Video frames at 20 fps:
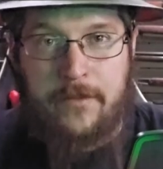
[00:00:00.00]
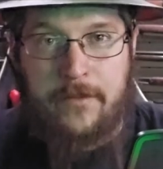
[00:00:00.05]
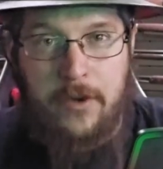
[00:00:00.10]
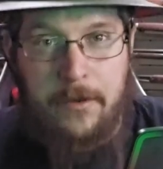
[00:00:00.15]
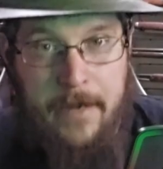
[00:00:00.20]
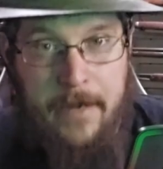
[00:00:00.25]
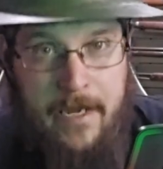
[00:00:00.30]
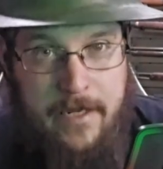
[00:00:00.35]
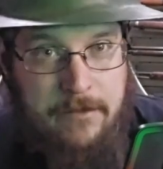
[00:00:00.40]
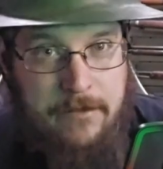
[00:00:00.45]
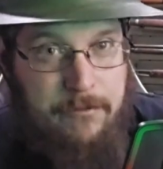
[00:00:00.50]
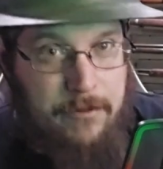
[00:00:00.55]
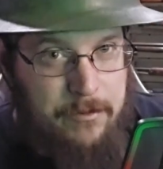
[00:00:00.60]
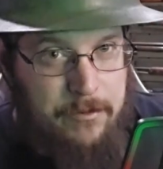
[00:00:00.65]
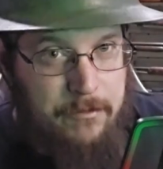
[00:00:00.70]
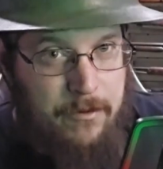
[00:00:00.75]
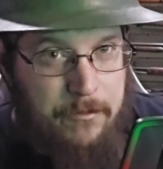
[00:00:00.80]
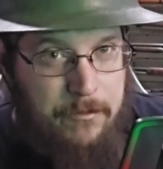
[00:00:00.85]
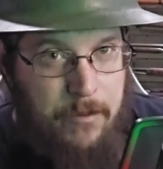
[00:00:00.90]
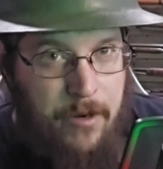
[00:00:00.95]
to go back to World
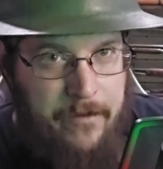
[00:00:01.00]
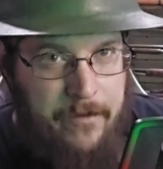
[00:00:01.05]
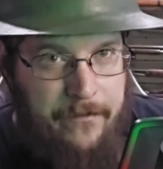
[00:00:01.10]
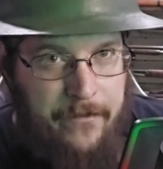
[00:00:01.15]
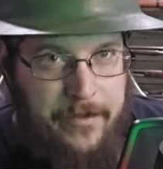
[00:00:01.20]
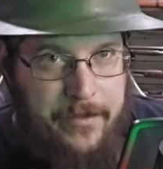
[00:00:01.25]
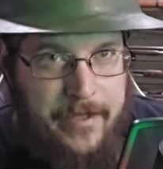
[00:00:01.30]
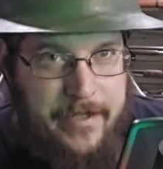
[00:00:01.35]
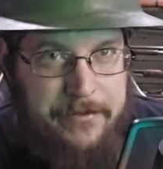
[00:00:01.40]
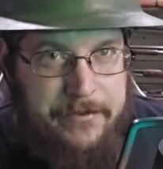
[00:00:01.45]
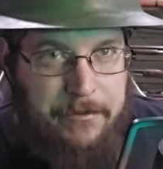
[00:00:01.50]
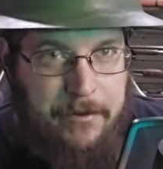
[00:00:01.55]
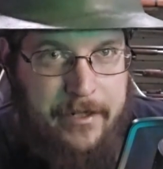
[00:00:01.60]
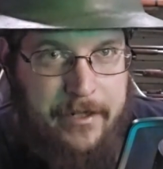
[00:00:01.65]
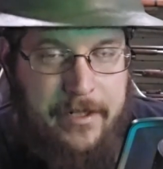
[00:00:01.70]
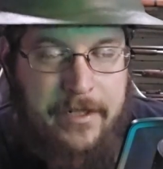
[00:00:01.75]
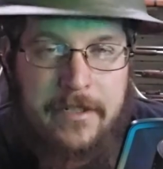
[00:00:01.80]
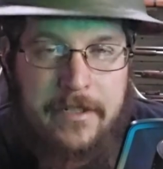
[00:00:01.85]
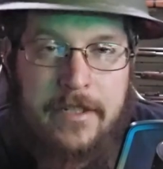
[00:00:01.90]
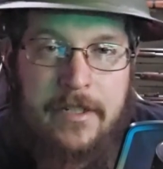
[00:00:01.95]
War I for this
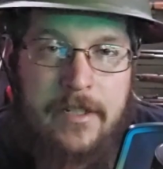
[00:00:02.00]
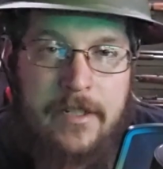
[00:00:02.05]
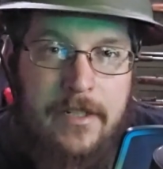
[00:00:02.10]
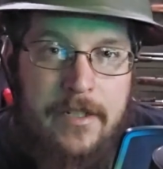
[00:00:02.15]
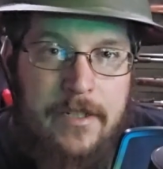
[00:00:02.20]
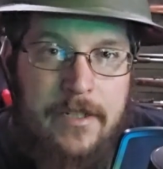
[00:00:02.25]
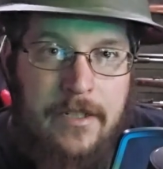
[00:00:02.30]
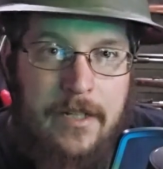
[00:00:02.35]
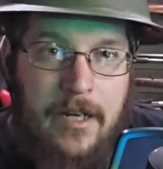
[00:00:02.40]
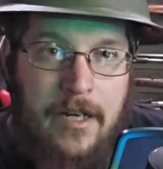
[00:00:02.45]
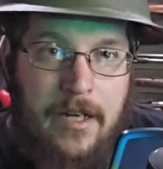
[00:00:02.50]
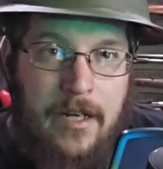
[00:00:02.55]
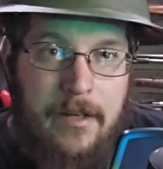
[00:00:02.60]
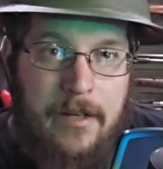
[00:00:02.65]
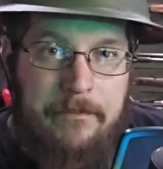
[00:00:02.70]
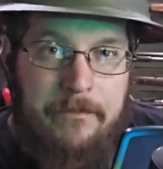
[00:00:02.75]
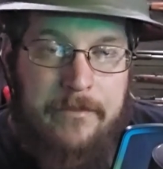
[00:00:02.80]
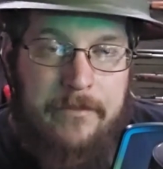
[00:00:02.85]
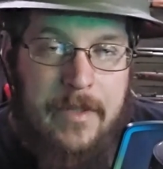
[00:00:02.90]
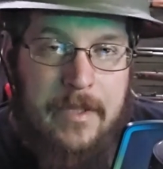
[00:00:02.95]
one
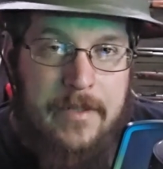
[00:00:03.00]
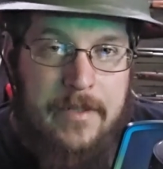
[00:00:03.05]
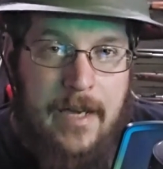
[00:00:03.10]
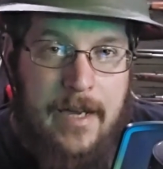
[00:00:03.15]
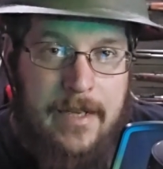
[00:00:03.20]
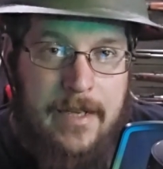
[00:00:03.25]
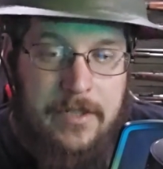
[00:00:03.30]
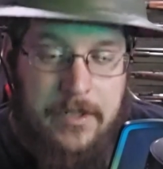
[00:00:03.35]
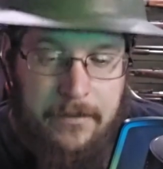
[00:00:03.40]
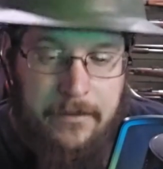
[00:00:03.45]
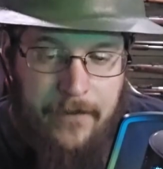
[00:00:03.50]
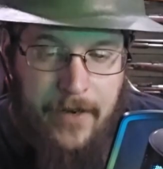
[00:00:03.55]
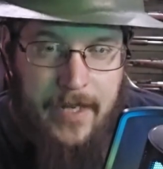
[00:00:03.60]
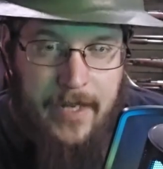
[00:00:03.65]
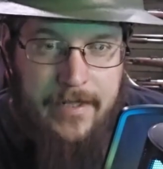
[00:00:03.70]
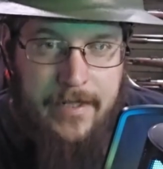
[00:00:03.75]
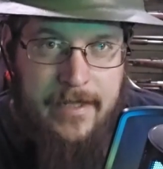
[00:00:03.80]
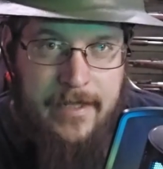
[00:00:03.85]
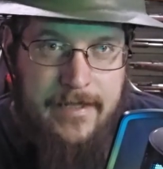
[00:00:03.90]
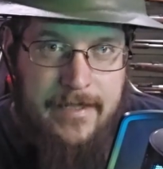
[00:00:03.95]
because I actually
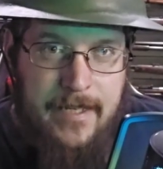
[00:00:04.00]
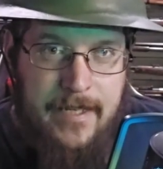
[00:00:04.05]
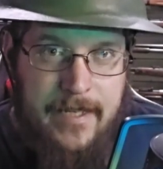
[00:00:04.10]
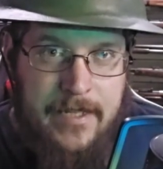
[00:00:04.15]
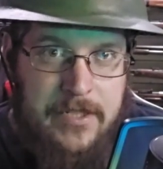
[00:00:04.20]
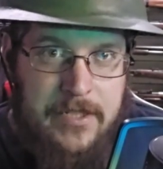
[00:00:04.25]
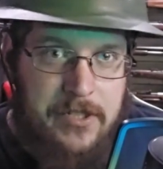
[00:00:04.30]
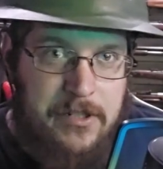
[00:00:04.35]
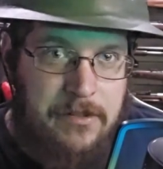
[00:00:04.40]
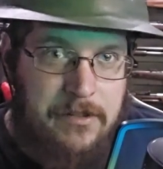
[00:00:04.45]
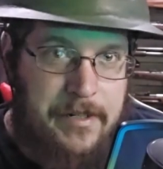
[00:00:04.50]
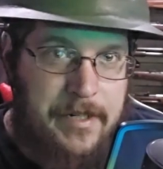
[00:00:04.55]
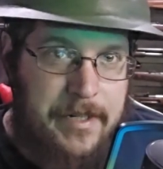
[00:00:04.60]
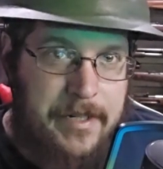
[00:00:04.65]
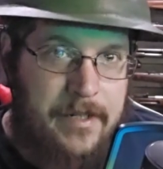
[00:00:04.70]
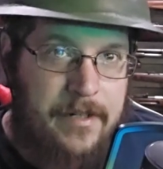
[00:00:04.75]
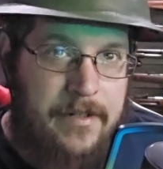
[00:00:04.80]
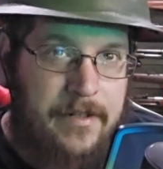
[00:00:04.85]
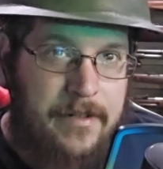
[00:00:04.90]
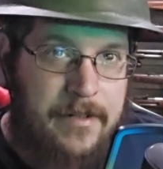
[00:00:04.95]
find its
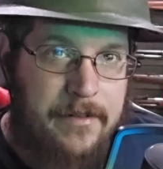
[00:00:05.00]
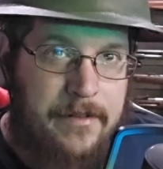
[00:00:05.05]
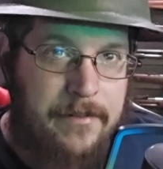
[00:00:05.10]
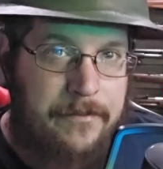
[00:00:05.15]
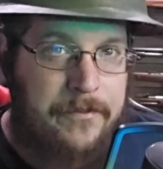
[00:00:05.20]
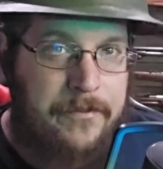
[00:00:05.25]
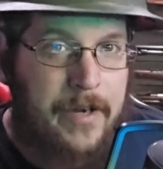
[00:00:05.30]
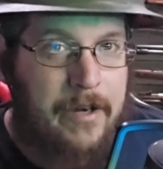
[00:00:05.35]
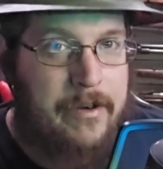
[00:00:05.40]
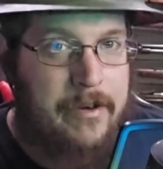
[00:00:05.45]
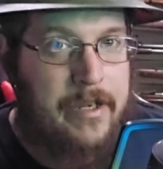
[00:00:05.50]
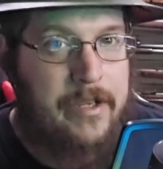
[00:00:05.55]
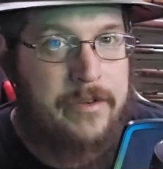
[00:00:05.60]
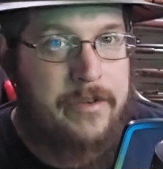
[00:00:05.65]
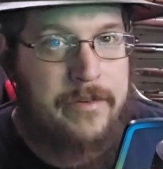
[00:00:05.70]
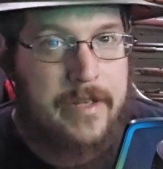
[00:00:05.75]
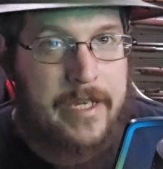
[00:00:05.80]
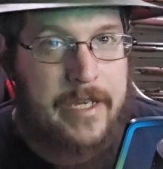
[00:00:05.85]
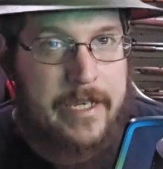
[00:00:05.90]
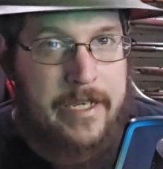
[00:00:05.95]
history very
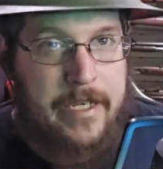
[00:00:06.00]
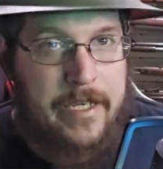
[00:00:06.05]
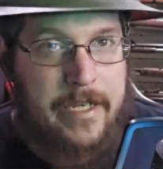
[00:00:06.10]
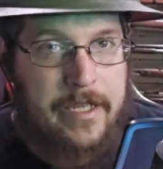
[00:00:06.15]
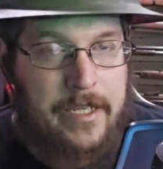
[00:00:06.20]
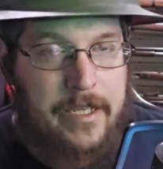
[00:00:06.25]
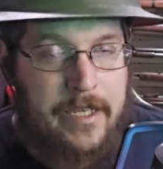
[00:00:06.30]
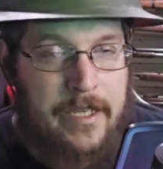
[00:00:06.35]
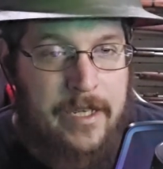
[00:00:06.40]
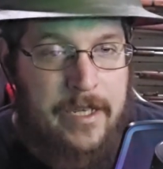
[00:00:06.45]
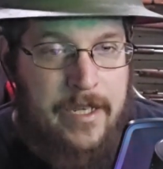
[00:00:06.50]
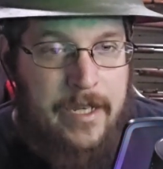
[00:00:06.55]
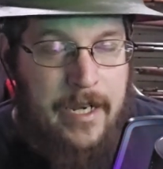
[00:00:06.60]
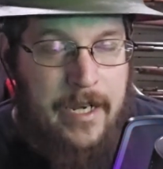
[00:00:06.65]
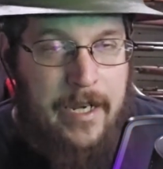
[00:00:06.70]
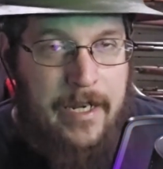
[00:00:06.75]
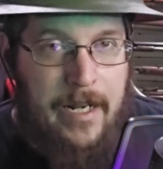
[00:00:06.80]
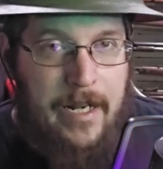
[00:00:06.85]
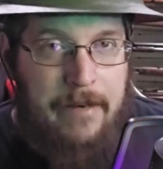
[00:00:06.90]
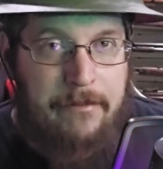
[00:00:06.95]
unique.
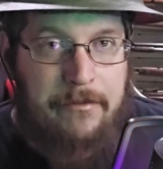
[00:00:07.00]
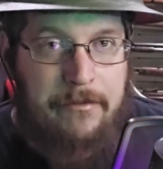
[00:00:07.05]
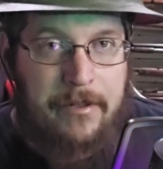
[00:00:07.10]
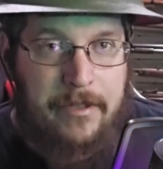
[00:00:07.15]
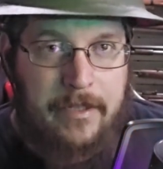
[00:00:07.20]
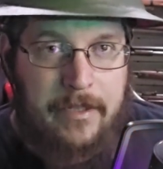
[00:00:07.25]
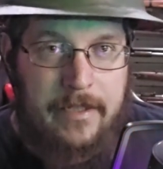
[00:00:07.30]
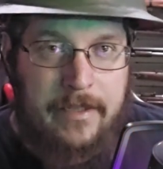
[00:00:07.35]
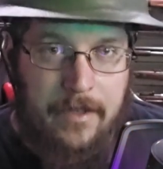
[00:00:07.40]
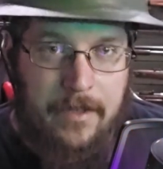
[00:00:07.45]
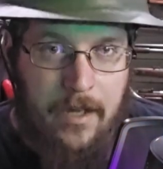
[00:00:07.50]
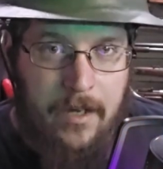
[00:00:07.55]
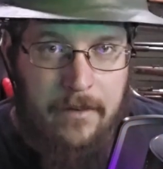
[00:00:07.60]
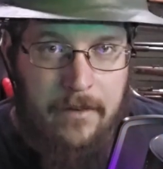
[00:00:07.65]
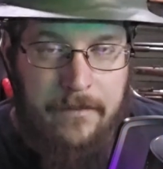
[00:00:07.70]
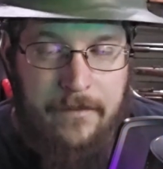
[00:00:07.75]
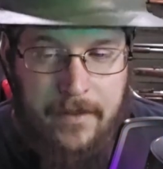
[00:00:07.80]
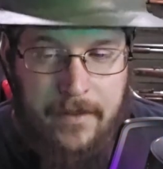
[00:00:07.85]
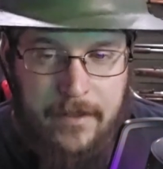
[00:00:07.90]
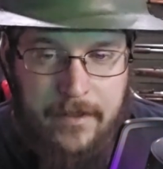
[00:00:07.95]
And I really
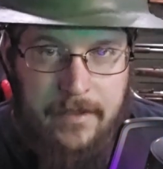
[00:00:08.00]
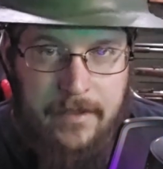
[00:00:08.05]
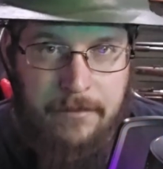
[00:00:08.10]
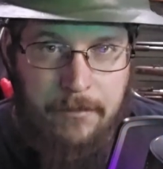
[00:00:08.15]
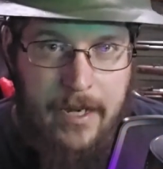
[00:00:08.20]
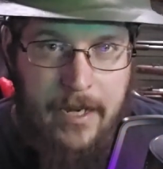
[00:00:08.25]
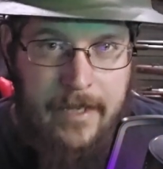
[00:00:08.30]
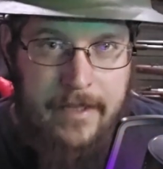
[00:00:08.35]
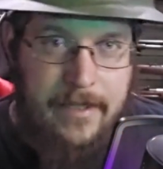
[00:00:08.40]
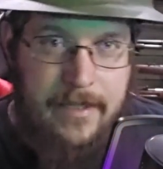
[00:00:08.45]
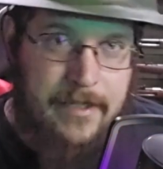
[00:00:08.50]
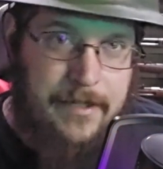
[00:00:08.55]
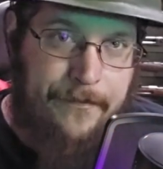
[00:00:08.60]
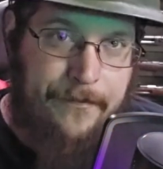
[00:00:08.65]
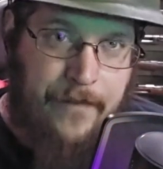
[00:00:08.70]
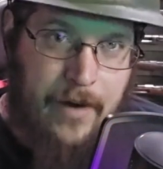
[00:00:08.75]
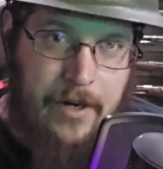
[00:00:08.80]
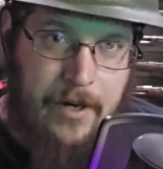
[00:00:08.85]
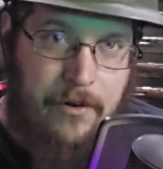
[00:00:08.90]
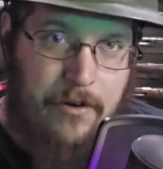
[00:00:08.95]
love the way this
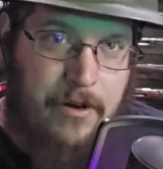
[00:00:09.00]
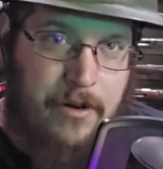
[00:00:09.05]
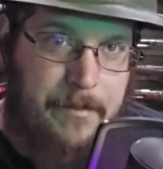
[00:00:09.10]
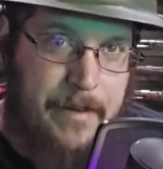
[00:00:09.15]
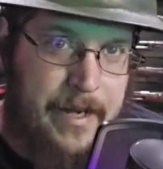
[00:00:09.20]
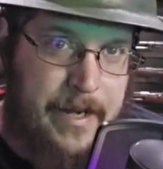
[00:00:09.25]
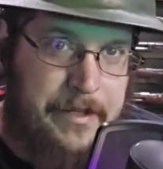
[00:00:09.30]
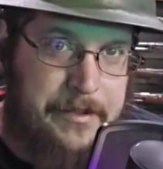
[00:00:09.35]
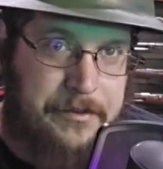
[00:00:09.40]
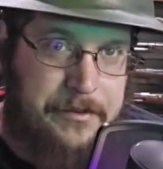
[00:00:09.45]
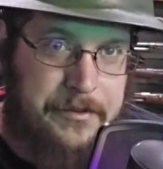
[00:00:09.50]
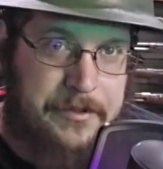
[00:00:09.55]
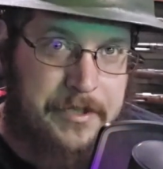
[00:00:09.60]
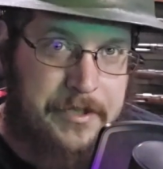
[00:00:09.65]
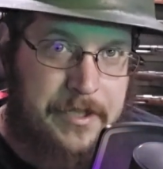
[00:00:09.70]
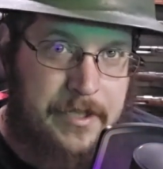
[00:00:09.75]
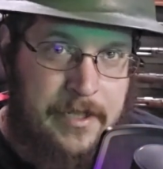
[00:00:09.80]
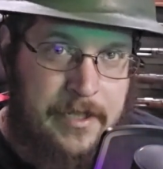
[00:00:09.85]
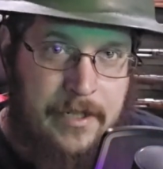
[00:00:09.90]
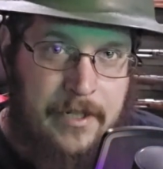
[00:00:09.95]
firearm handles.
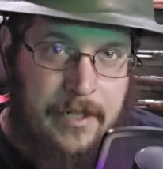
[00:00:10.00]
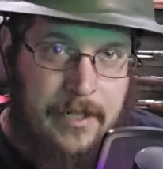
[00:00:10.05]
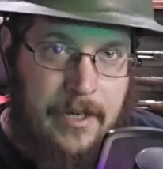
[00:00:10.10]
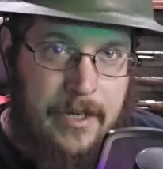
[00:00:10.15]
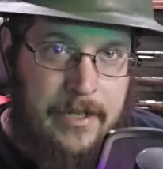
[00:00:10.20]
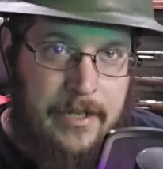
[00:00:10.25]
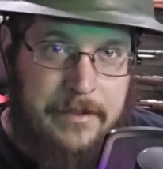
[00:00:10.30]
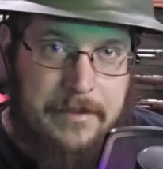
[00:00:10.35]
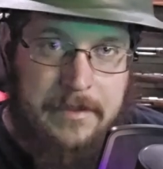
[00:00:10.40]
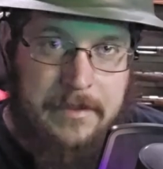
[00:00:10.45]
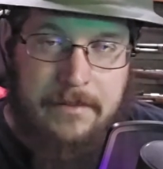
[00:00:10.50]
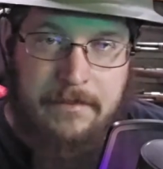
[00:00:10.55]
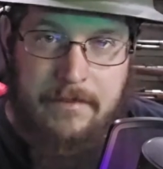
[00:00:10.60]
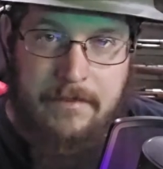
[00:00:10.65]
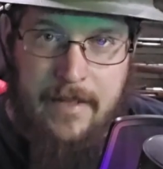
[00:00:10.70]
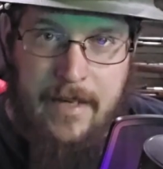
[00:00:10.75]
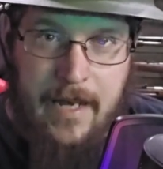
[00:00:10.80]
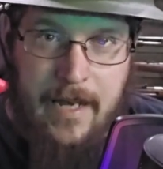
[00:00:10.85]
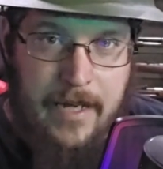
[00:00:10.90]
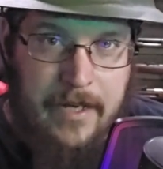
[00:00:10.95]
It's
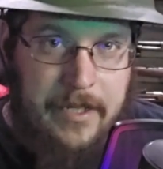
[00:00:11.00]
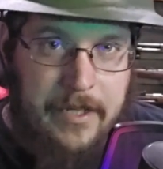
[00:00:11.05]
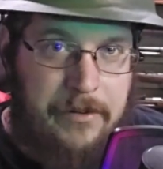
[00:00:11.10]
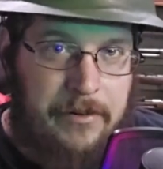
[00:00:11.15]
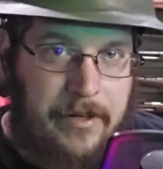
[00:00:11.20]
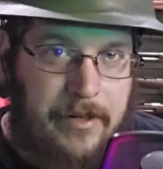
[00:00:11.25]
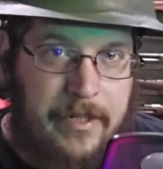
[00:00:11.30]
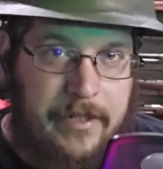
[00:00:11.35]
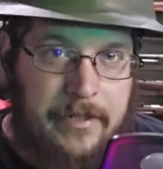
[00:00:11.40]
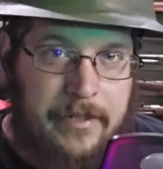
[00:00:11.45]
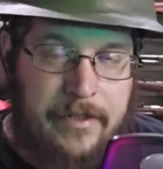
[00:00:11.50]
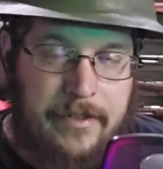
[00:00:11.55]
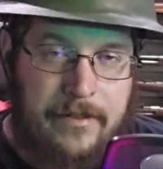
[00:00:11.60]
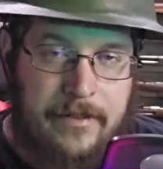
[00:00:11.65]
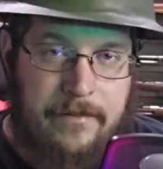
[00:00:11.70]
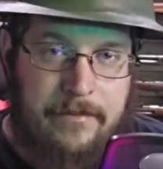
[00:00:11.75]
accurate.